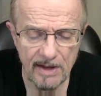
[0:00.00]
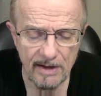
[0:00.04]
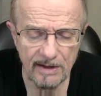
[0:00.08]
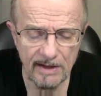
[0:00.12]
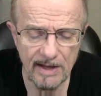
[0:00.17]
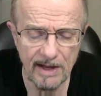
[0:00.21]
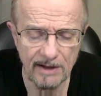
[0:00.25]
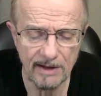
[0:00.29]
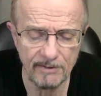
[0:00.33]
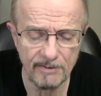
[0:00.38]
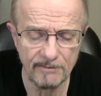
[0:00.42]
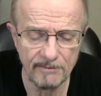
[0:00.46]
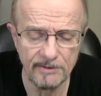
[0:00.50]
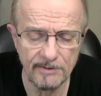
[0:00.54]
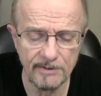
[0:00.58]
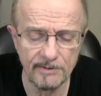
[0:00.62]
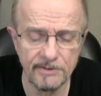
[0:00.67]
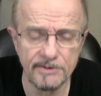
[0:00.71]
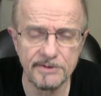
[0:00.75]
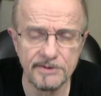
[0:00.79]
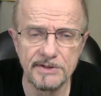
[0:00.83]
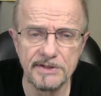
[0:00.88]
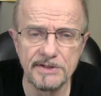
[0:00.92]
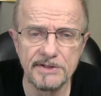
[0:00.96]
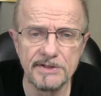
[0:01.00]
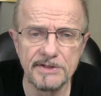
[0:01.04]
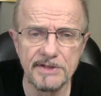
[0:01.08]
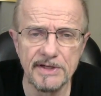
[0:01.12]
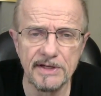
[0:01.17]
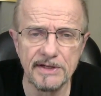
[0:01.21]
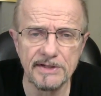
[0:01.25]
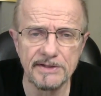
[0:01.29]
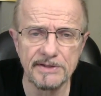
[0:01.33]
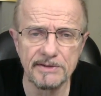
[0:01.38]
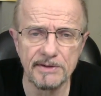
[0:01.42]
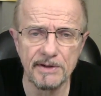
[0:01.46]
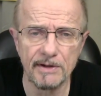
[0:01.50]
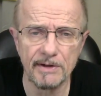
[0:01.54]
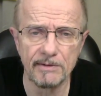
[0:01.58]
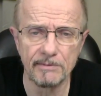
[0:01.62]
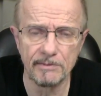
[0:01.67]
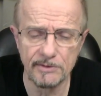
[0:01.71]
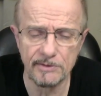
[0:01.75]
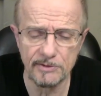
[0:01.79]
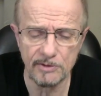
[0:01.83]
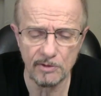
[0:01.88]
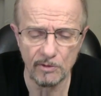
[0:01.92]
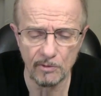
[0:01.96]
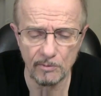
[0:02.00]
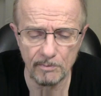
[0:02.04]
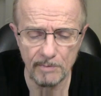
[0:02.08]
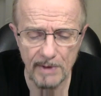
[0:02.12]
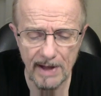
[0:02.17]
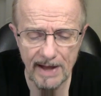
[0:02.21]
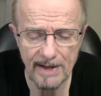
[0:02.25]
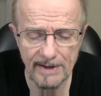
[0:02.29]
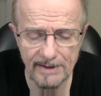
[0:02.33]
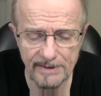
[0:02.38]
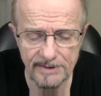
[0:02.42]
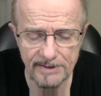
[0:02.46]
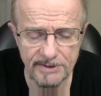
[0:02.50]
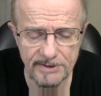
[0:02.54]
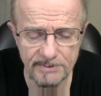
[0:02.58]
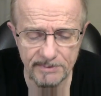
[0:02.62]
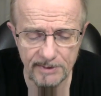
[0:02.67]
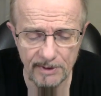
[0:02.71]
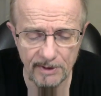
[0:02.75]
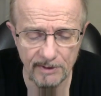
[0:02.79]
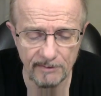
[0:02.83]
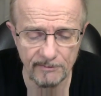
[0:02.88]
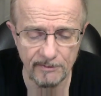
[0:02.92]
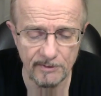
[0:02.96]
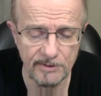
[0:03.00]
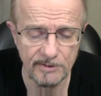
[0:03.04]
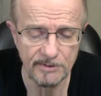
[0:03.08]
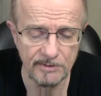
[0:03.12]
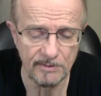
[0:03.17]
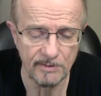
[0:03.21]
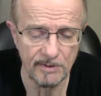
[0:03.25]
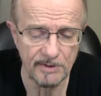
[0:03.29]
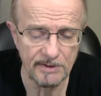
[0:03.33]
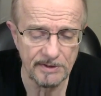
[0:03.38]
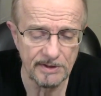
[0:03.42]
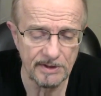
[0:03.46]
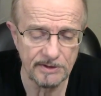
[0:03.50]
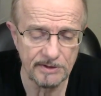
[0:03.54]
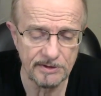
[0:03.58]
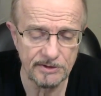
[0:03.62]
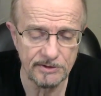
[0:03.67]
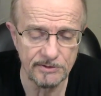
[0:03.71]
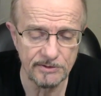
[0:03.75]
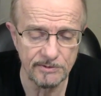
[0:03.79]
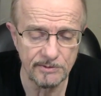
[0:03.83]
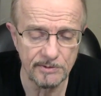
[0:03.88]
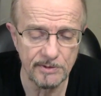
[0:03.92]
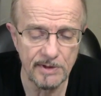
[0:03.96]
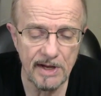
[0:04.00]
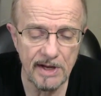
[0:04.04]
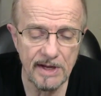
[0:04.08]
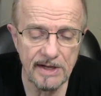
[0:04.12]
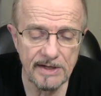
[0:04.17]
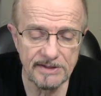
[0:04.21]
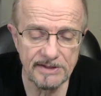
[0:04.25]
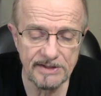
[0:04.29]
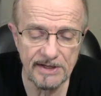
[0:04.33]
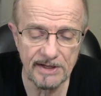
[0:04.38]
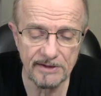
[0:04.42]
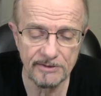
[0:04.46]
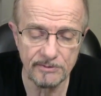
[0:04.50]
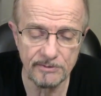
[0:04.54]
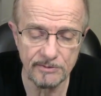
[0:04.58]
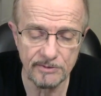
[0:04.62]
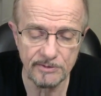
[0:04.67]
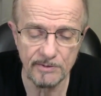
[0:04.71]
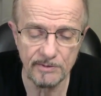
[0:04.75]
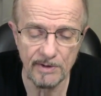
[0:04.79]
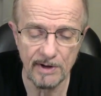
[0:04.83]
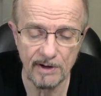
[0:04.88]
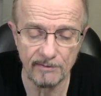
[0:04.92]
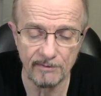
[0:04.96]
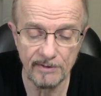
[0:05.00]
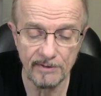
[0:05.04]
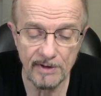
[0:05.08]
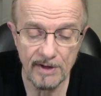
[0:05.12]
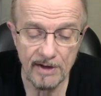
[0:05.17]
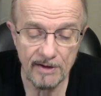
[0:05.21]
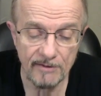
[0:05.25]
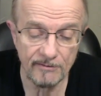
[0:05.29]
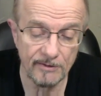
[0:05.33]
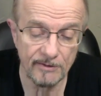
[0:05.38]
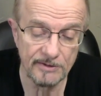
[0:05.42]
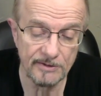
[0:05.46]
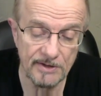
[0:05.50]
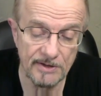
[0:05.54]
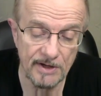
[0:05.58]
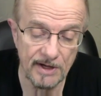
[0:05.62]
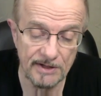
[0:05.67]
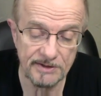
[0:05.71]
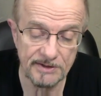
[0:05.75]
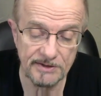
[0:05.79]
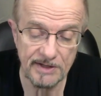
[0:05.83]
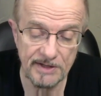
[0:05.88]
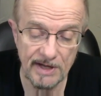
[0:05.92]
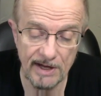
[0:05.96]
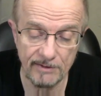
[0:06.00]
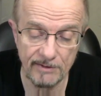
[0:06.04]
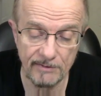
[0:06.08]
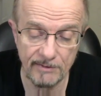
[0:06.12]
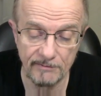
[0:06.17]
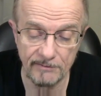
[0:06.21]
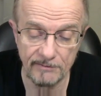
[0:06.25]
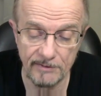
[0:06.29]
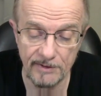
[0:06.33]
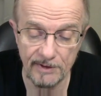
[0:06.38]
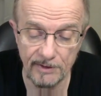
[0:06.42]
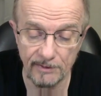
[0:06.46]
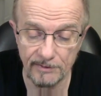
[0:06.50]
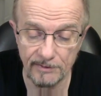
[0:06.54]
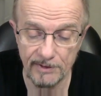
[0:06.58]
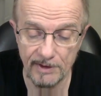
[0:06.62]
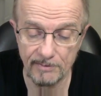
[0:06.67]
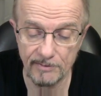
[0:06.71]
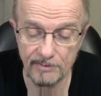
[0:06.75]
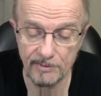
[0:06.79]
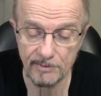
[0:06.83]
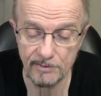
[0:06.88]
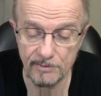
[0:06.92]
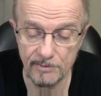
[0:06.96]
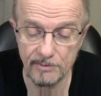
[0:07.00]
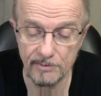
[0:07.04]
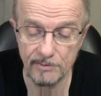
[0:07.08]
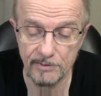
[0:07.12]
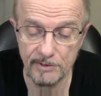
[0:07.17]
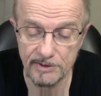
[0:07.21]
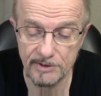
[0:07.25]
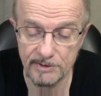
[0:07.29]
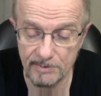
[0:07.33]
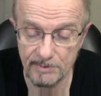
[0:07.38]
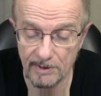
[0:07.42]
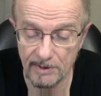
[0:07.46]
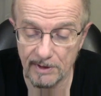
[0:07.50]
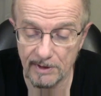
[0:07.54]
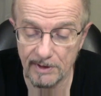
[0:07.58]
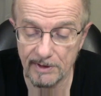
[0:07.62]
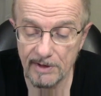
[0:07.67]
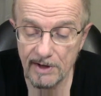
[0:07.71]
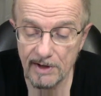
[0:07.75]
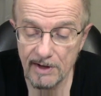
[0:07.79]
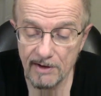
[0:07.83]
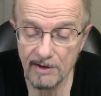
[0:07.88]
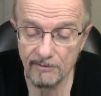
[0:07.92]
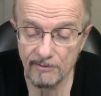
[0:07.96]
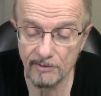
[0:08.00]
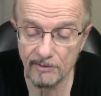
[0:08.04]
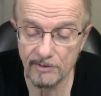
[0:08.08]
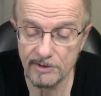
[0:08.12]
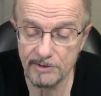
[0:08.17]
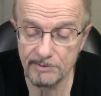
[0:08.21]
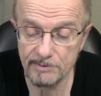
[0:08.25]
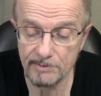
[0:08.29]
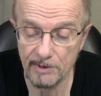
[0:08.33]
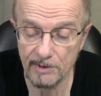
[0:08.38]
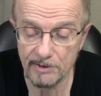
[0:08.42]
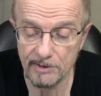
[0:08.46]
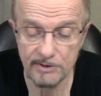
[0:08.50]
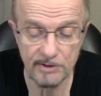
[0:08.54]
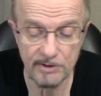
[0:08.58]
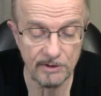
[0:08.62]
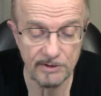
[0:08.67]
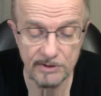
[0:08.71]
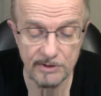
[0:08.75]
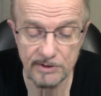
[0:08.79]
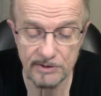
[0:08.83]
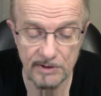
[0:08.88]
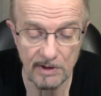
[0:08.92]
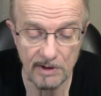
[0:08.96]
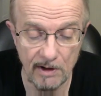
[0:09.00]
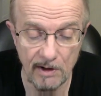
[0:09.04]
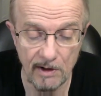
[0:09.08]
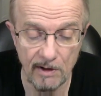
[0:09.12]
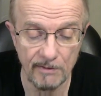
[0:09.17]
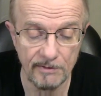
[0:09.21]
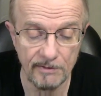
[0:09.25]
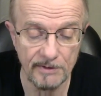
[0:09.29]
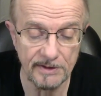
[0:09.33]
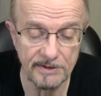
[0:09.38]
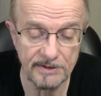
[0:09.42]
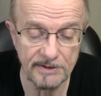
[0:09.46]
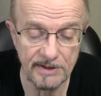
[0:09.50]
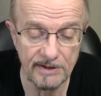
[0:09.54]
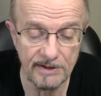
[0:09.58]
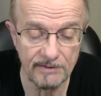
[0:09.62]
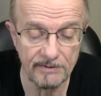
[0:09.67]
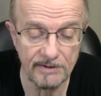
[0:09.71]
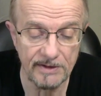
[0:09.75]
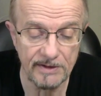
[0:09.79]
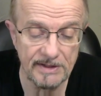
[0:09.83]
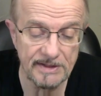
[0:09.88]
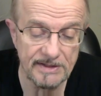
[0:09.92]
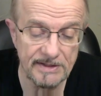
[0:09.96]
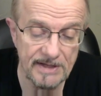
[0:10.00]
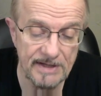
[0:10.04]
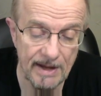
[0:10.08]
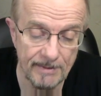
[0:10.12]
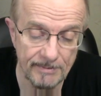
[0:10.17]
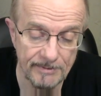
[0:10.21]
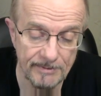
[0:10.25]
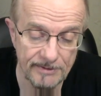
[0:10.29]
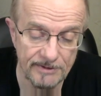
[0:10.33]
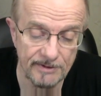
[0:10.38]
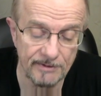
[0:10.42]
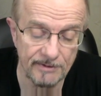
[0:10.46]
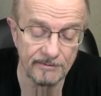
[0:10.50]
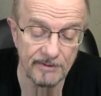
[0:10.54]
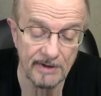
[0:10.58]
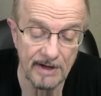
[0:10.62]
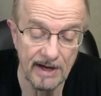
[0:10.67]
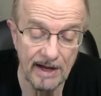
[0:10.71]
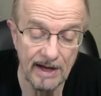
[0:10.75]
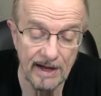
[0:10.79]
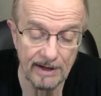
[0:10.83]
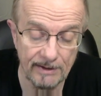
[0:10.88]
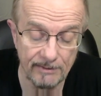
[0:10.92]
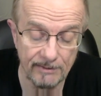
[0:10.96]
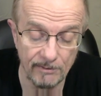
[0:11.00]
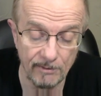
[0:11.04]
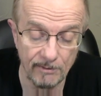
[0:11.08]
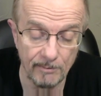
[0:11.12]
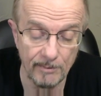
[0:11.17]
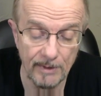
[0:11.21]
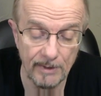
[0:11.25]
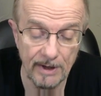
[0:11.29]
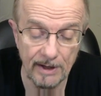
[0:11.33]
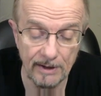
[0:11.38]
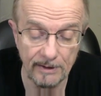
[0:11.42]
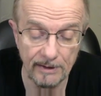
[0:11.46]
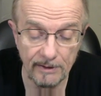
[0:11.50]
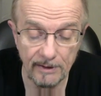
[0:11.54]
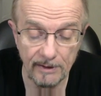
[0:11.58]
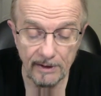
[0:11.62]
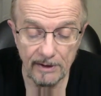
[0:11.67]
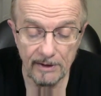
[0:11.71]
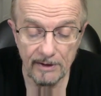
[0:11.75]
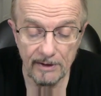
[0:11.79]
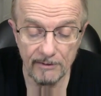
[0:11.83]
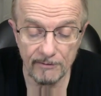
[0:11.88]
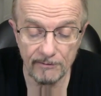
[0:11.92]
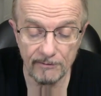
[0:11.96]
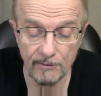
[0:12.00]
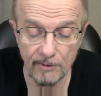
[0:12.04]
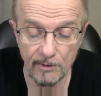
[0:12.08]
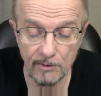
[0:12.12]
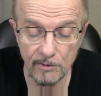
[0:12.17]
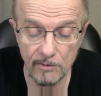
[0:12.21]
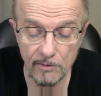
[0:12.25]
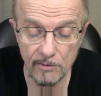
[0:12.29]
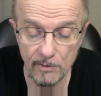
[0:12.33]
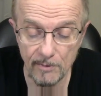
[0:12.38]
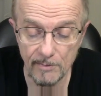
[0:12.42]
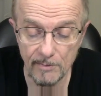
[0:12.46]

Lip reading: God reveals these things, we're told, by his Spirit. 1 Corinthians 2:10-12. For to us God revealed them through the Spirit. For the Spirit searches all things, even the depths of God. Oh my. For who